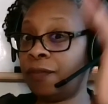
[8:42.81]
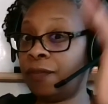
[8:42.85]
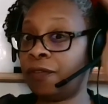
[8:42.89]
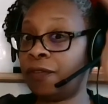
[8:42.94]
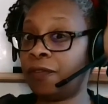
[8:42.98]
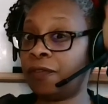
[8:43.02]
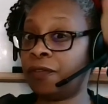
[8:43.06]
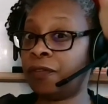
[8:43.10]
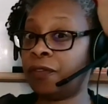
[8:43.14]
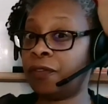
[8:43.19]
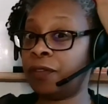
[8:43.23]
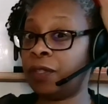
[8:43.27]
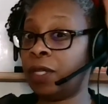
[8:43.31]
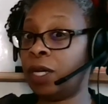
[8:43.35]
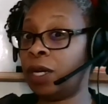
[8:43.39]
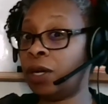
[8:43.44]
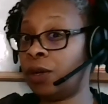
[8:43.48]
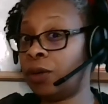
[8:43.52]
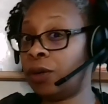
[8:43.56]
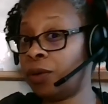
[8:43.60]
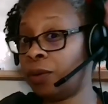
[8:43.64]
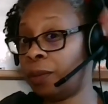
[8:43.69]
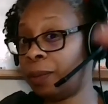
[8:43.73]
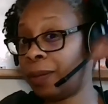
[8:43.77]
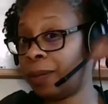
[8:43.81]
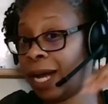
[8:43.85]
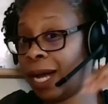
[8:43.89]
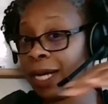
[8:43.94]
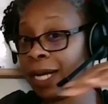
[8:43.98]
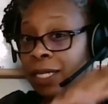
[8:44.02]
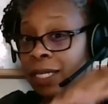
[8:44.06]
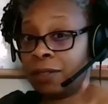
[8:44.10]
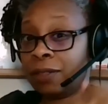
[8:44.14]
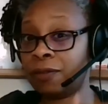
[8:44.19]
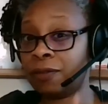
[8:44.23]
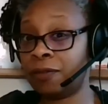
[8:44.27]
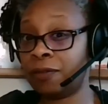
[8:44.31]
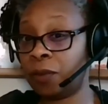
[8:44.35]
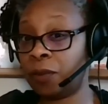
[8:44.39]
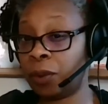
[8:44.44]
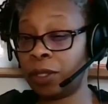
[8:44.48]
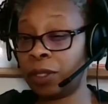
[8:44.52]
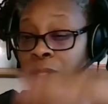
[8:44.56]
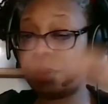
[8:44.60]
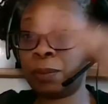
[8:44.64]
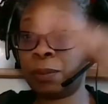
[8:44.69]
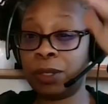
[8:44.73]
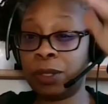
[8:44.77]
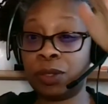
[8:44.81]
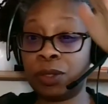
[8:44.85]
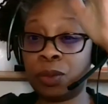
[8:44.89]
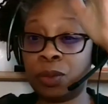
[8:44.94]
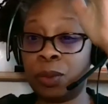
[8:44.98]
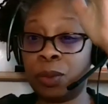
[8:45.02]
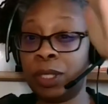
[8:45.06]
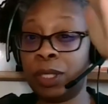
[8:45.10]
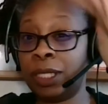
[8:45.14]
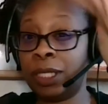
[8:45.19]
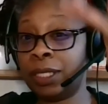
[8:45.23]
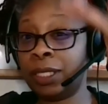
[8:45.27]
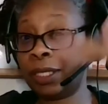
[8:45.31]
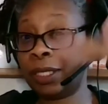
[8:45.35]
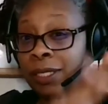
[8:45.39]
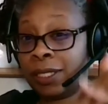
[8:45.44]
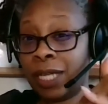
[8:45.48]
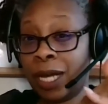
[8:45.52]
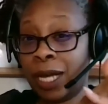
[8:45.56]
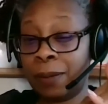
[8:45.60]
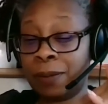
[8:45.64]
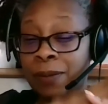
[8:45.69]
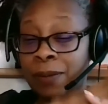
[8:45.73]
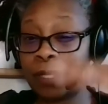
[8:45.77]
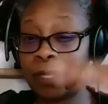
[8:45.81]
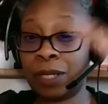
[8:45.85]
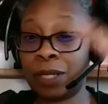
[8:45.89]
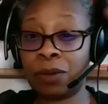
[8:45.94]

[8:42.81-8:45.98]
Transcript: of flow back and forth between steps.